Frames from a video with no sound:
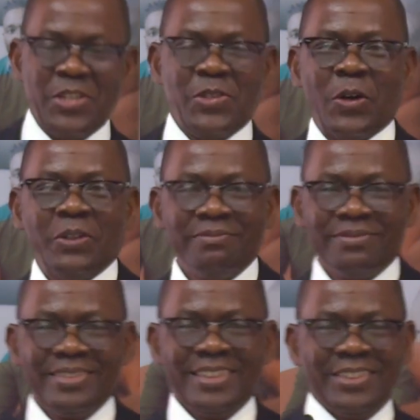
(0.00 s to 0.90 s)
So,
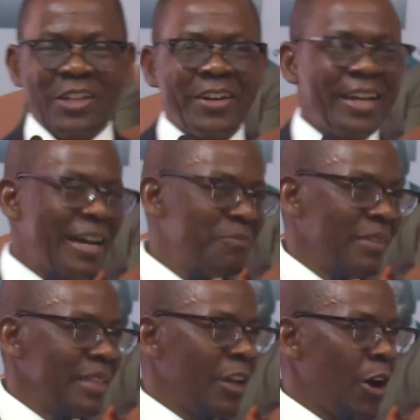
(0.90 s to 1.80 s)
sorry,
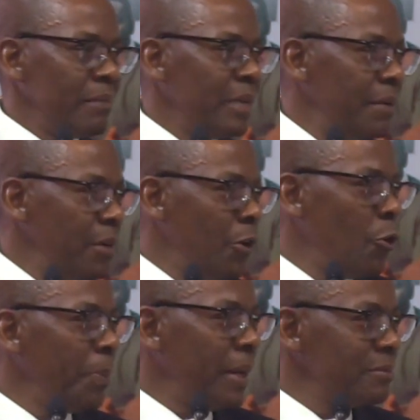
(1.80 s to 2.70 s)
I
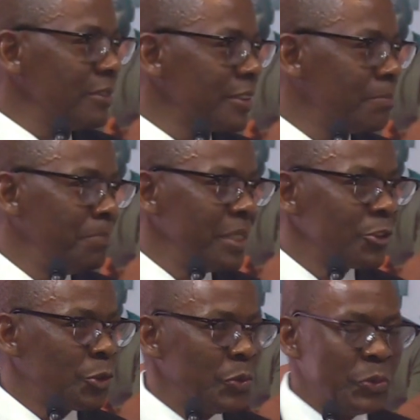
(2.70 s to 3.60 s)
hope I'm not
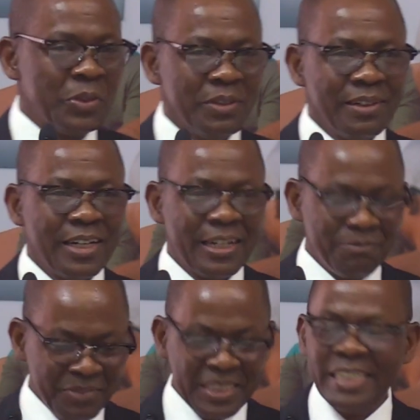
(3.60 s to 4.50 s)
being too
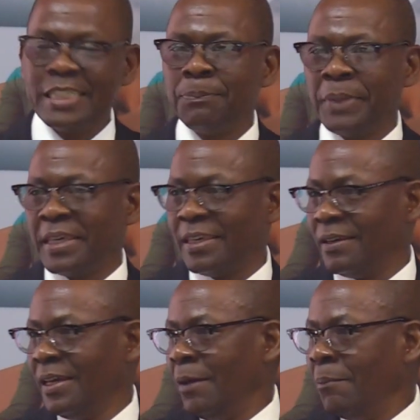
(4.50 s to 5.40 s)

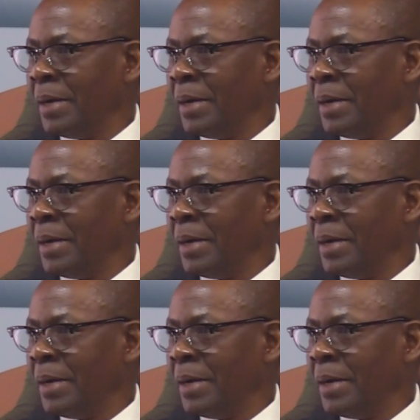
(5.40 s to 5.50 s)
nitty-picky,